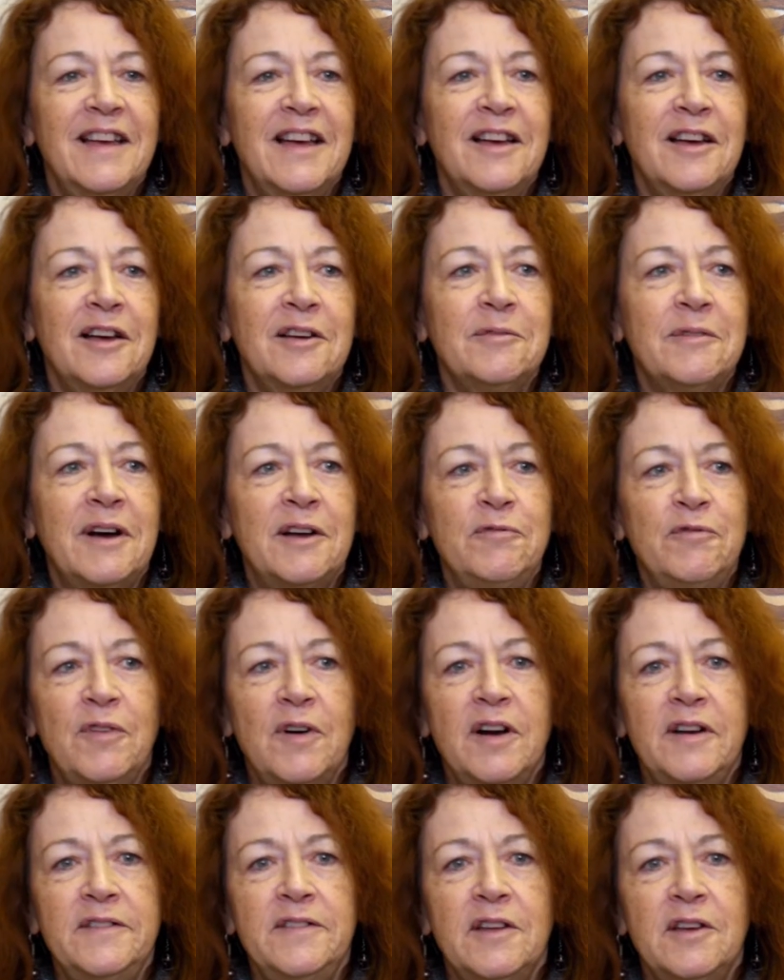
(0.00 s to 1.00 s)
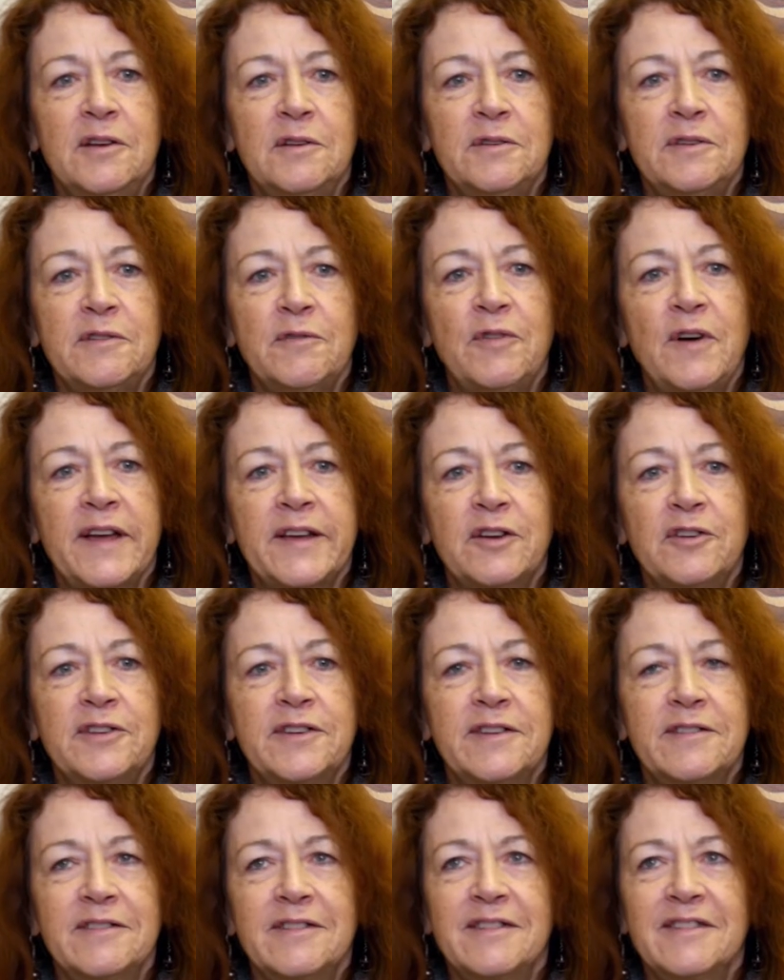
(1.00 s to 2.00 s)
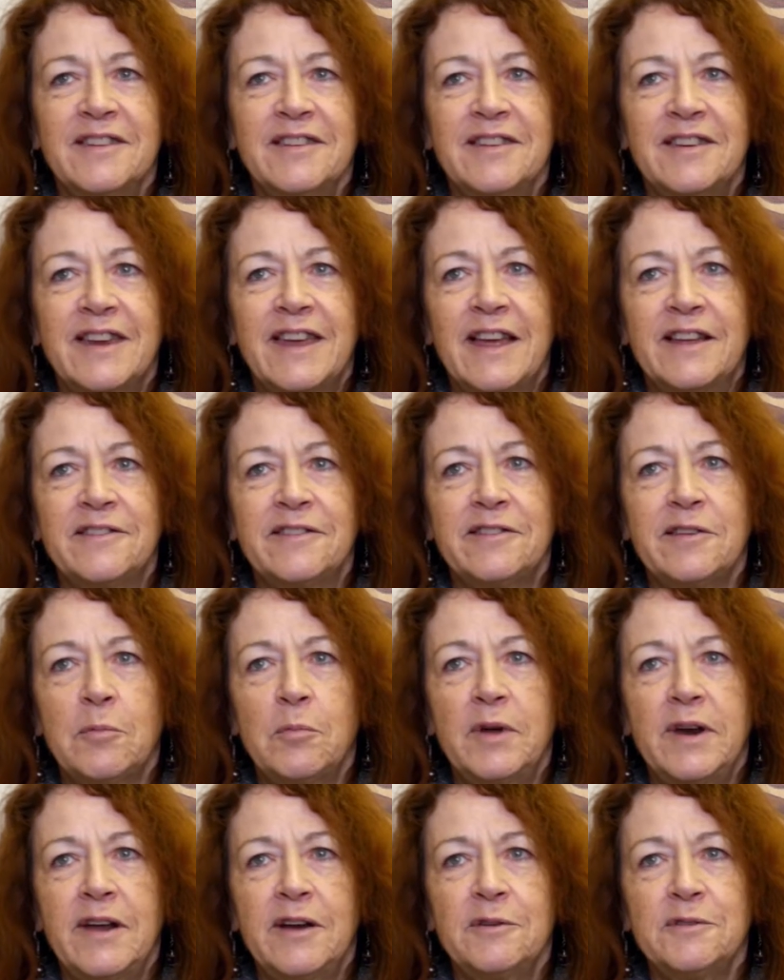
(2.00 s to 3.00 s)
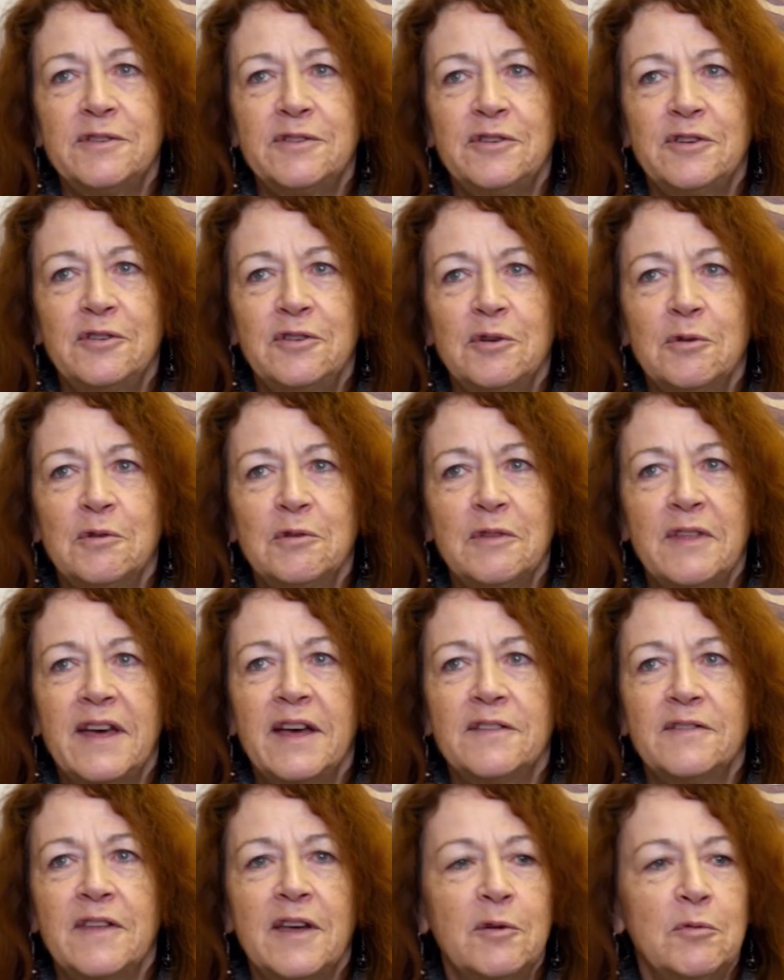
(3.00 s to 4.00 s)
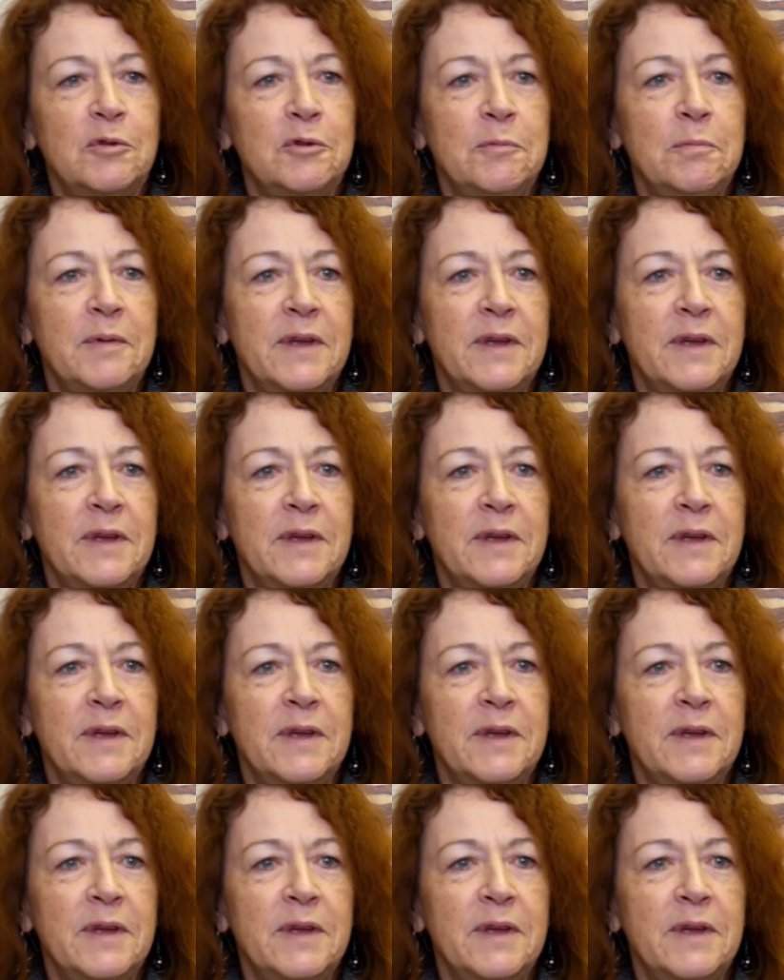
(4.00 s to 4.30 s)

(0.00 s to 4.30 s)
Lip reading: I find those, if I could get someone else to do all that, that would